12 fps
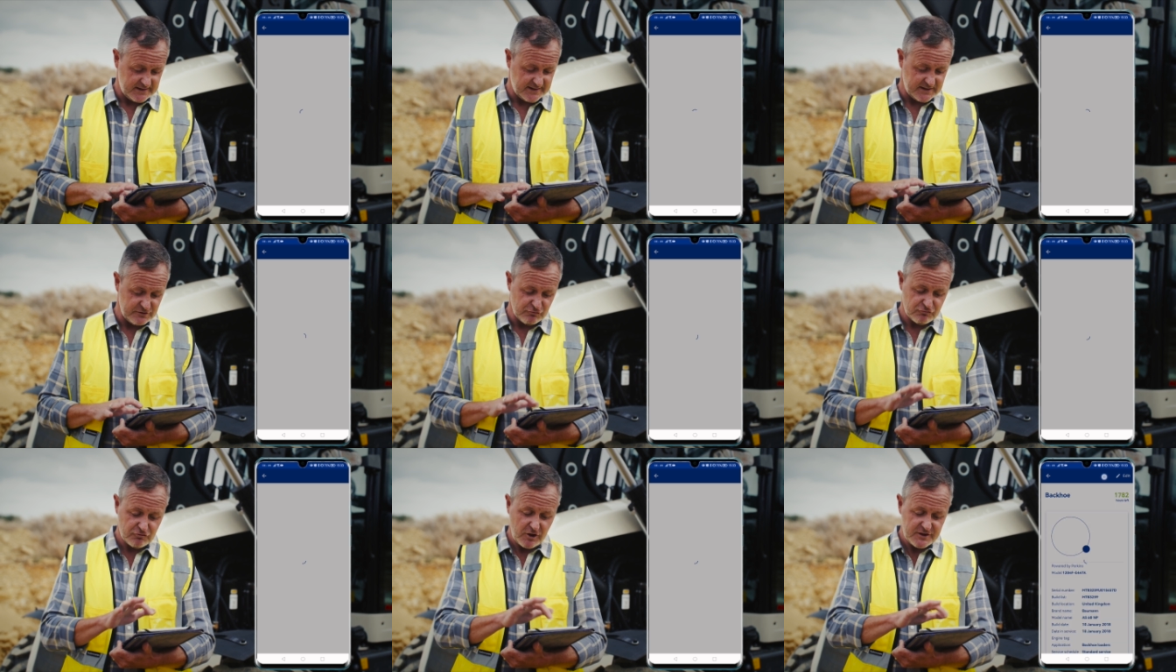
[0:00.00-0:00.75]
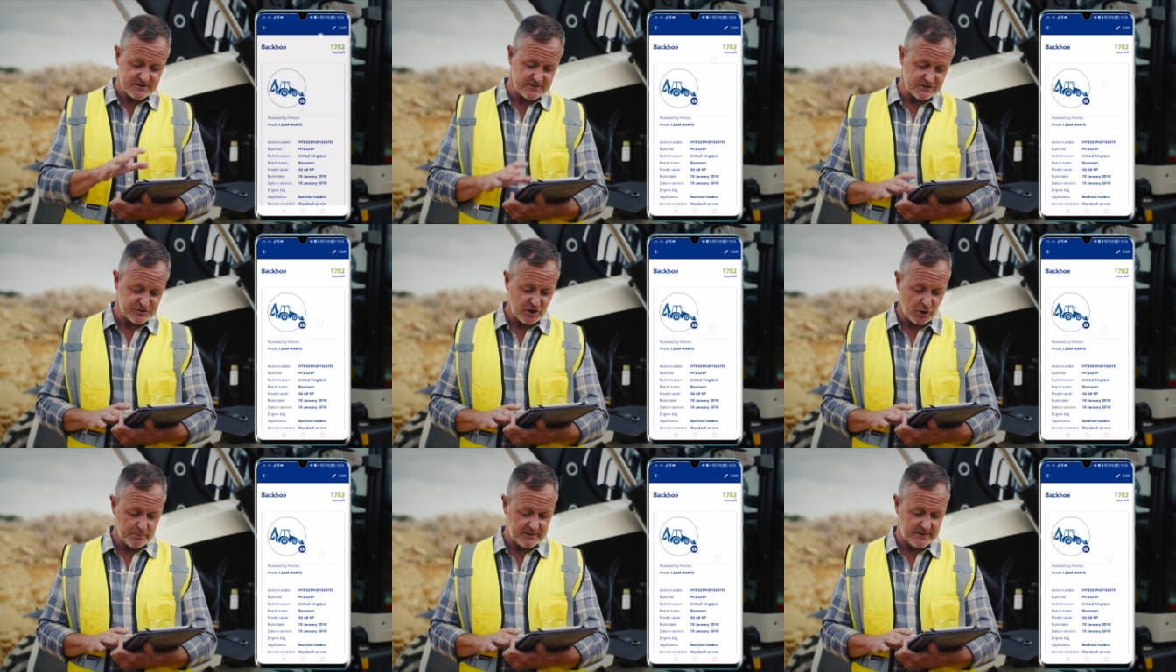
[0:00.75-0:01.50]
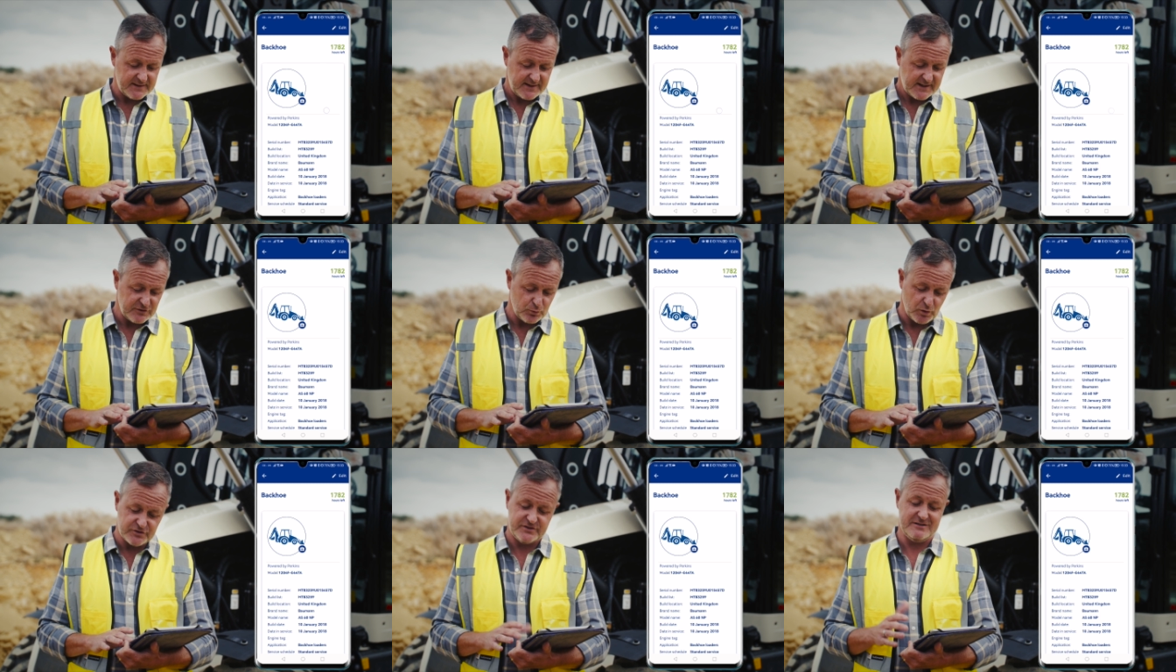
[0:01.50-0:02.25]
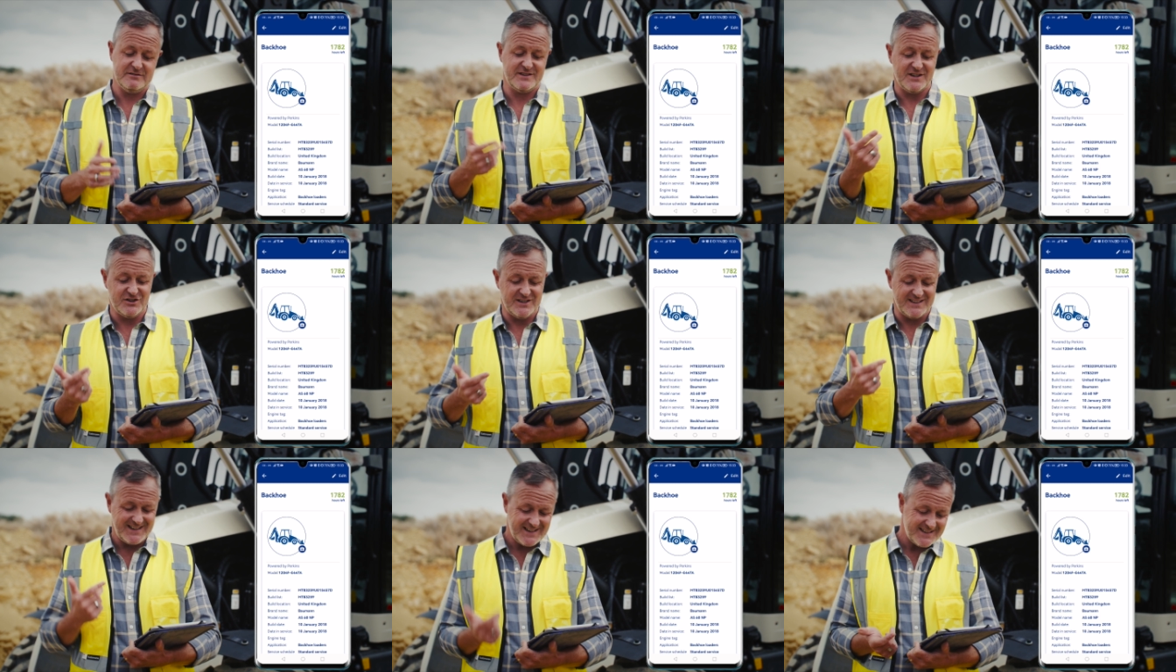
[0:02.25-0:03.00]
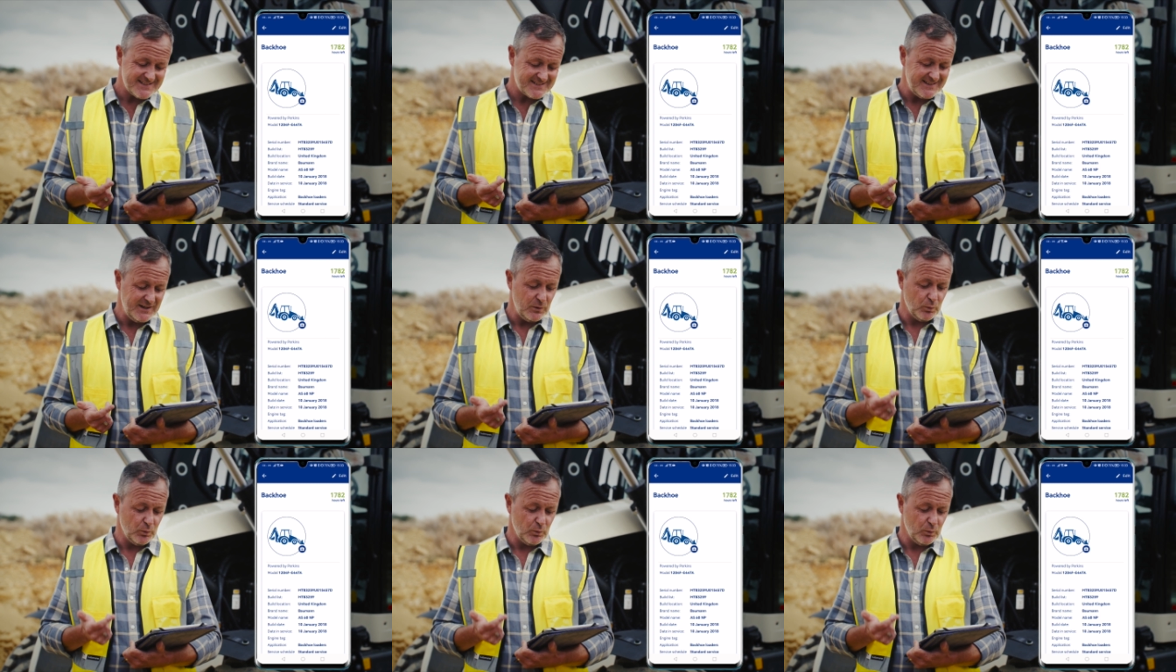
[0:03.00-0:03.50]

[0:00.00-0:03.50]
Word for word: And right at the top, it has what series engine it is,